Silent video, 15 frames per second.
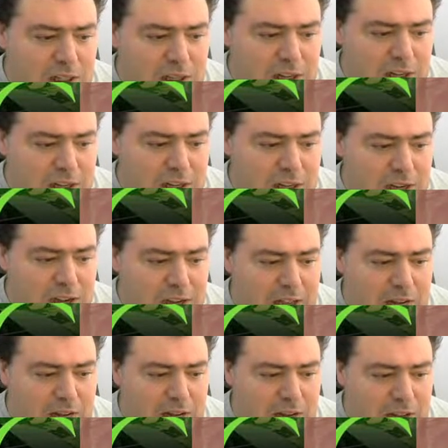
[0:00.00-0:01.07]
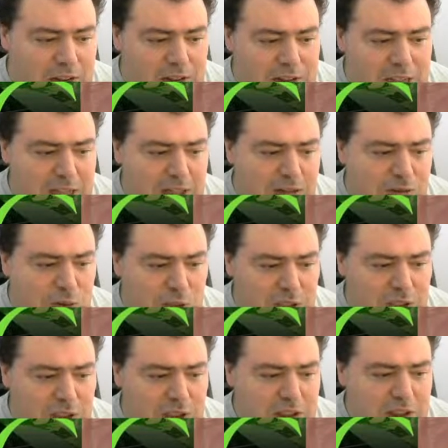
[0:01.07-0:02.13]
at a stack of
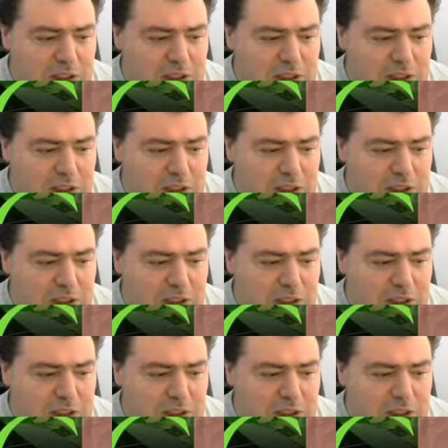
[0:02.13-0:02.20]
4.